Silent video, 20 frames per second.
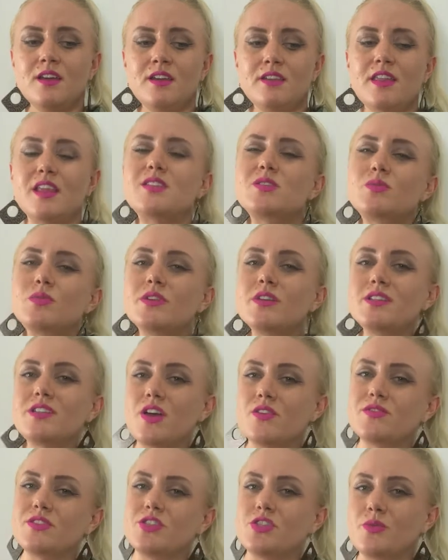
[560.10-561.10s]
that's a really
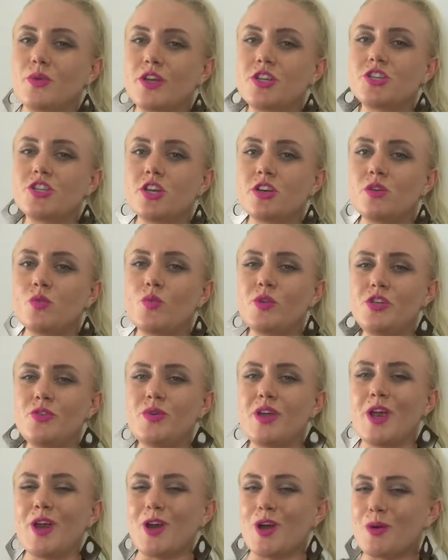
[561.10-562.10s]
tough situation when you
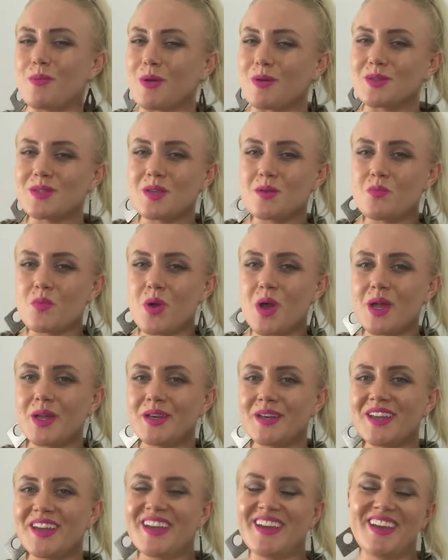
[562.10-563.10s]
care about
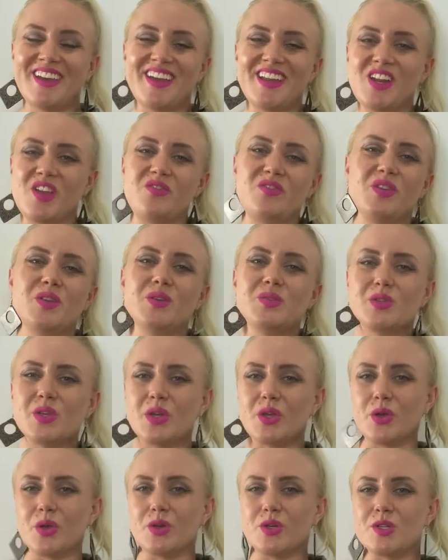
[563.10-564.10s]
someone and it feels
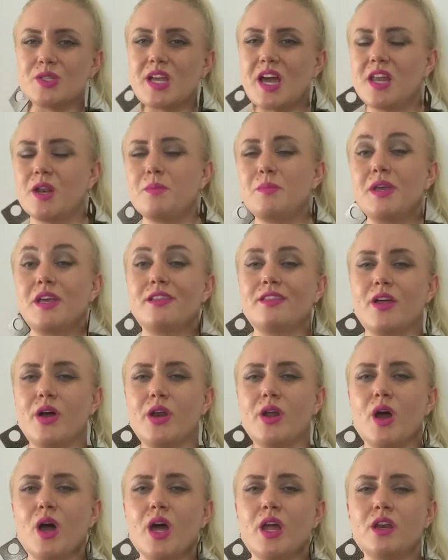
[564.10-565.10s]
like you're just kind of being
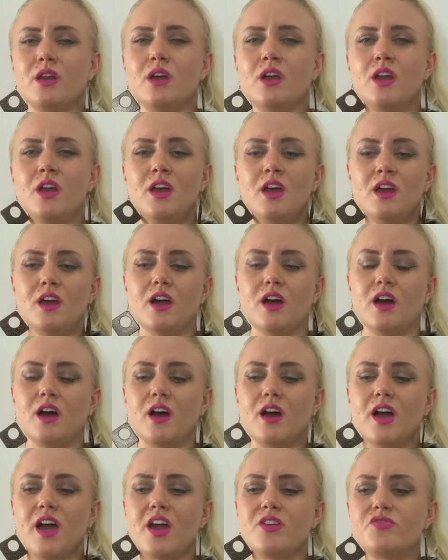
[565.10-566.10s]
led on.
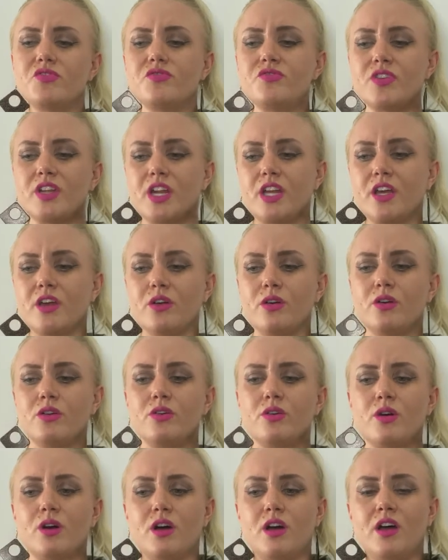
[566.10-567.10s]
I have a
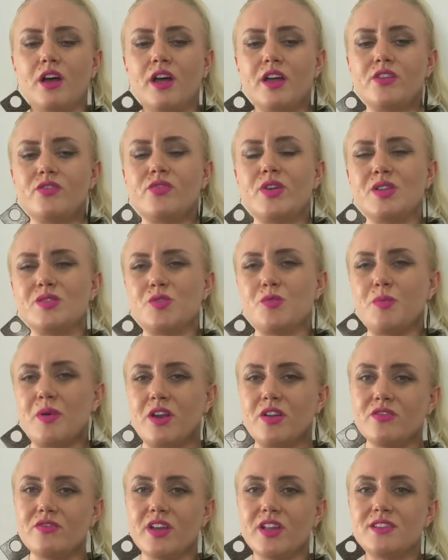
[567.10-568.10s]
video on friends with
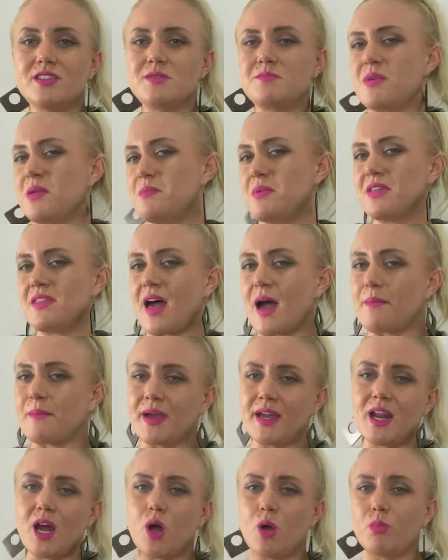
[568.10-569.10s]
benefits. Maybe that
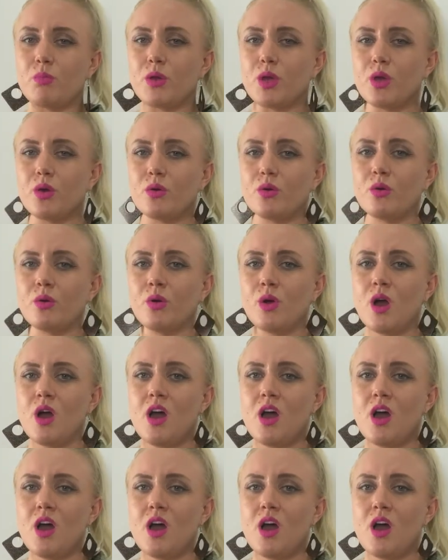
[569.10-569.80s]
might help you.